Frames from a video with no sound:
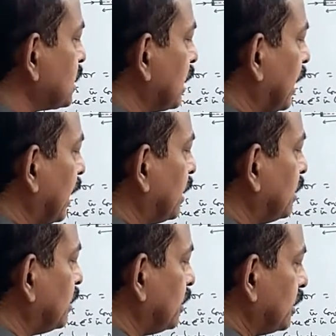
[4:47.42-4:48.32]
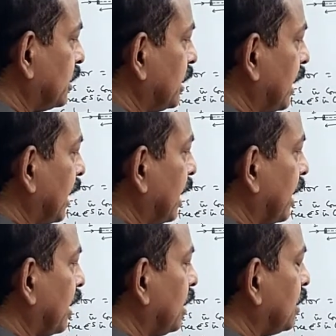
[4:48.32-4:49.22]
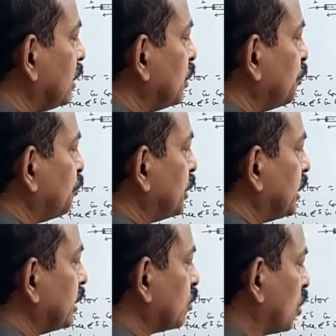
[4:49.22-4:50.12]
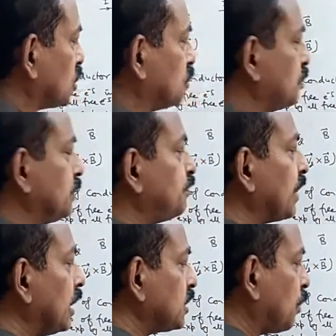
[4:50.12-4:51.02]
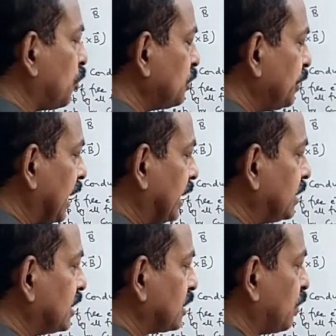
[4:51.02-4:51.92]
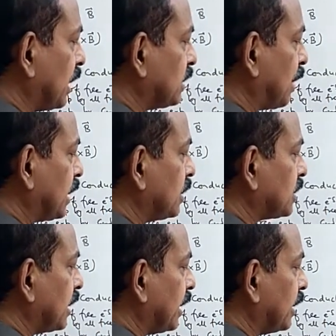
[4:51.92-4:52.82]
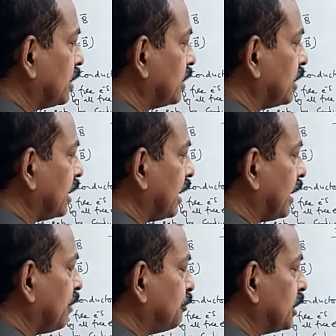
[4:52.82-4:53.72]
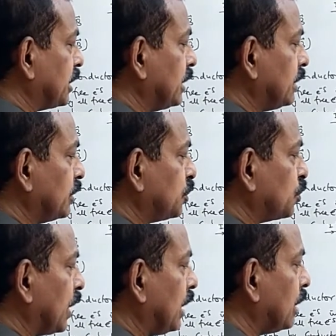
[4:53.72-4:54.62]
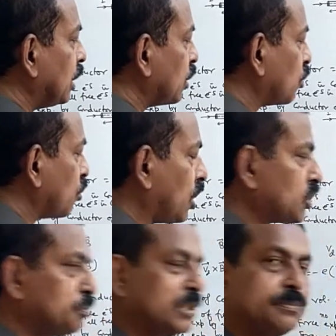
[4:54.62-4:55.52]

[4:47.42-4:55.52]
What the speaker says: NeAL Vd cross B. Suppose we write this one as minus NeAVD into L cross B.